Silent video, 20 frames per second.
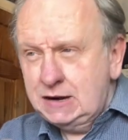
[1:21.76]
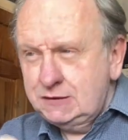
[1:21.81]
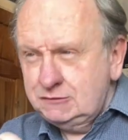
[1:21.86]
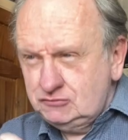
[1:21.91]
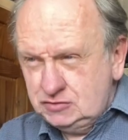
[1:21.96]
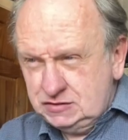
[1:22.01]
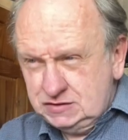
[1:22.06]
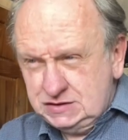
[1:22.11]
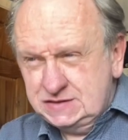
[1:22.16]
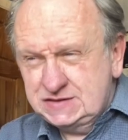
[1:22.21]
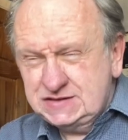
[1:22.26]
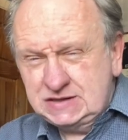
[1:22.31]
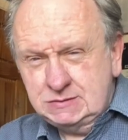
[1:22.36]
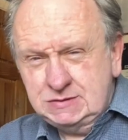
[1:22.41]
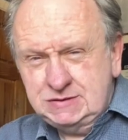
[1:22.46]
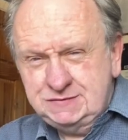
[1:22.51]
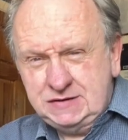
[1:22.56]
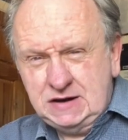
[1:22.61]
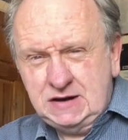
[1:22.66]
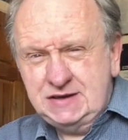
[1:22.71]
It's
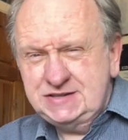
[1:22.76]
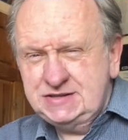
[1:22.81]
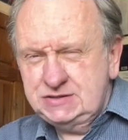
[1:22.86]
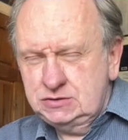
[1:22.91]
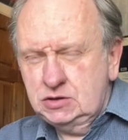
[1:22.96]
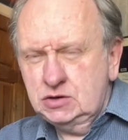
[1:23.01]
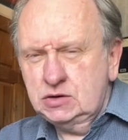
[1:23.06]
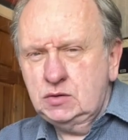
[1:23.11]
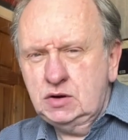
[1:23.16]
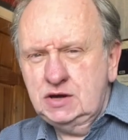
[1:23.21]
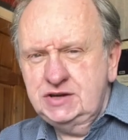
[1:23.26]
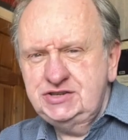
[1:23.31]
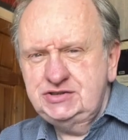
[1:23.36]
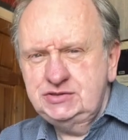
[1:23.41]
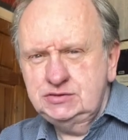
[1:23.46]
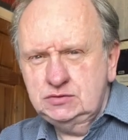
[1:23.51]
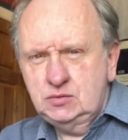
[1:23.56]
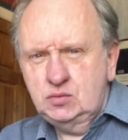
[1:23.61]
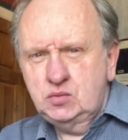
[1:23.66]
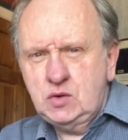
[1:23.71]
coming very soon, not quite
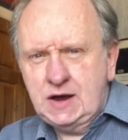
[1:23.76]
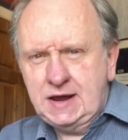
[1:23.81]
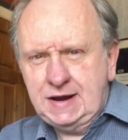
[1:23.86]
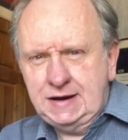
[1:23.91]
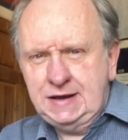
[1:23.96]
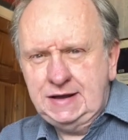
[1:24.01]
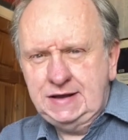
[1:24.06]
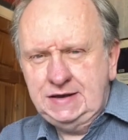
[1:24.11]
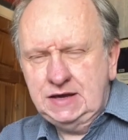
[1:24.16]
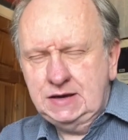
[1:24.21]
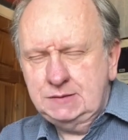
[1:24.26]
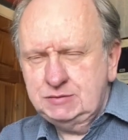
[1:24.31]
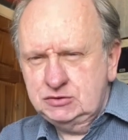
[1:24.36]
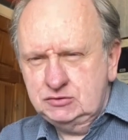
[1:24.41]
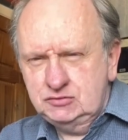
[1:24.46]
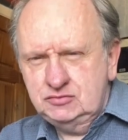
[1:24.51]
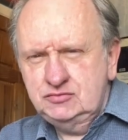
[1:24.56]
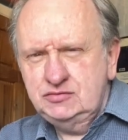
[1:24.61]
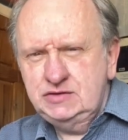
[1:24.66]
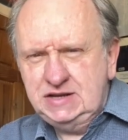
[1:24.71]
sure when yet, but
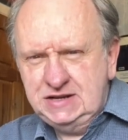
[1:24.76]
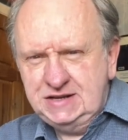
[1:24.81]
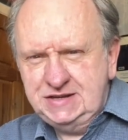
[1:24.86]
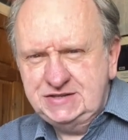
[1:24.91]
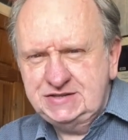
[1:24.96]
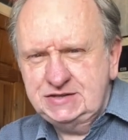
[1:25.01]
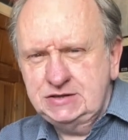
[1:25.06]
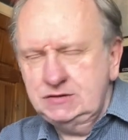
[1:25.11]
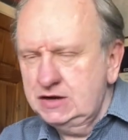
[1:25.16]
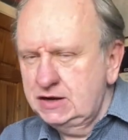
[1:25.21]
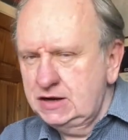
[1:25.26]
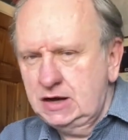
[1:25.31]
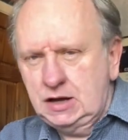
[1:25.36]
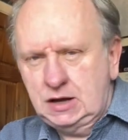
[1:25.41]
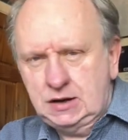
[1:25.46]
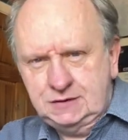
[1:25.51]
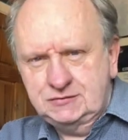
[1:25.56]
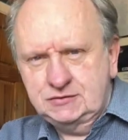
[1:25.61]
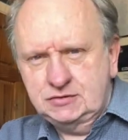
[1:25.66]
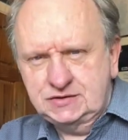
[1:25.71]
really soon, and
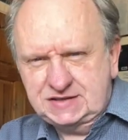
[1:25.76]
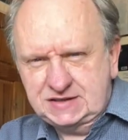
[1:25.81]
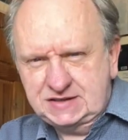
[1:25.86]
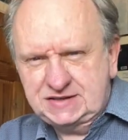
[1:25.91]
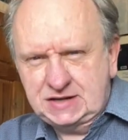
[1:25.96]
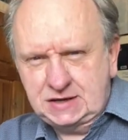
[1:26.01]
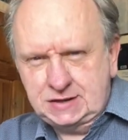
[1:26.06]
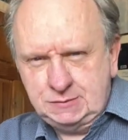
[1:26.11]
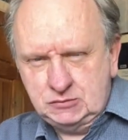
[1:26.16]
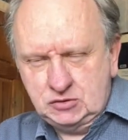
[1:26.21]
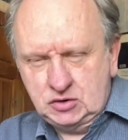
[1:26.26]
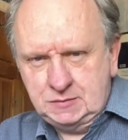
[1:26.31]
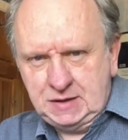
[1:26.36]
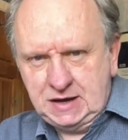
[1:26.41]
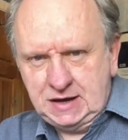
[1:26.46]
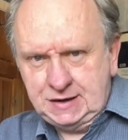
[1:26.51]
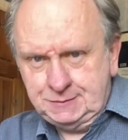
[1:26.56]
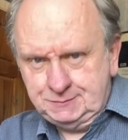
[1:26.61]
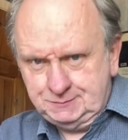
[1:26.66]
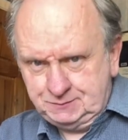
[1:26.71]
of course I'll tell you more
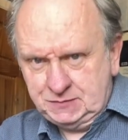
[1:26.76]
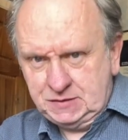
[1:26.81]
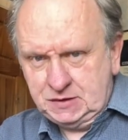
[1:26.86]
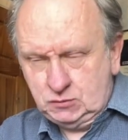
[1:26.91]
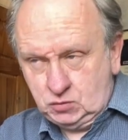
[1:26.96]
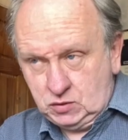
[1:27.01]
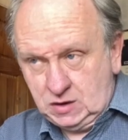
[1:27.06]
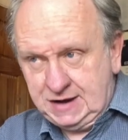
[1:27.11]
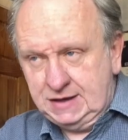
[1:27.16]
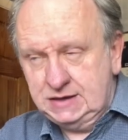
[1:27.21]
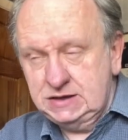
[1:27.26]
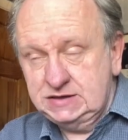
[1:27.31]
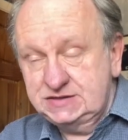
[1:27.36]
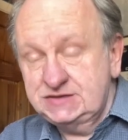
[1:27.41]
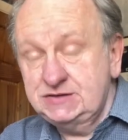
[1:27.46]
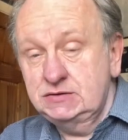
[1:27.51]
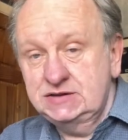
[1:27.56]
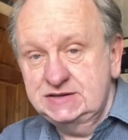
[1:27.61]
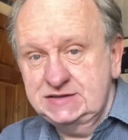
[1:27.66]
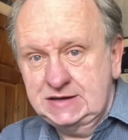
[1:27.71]
about it as
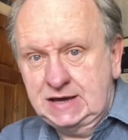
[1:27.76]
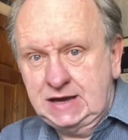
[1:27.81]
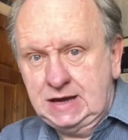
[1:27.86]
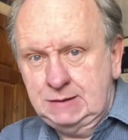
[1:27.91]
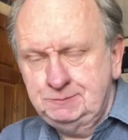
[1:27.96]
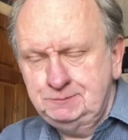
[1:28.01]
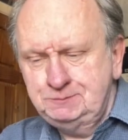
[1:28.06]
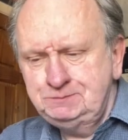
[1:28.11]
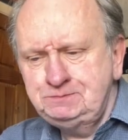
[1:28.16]
soon as I can.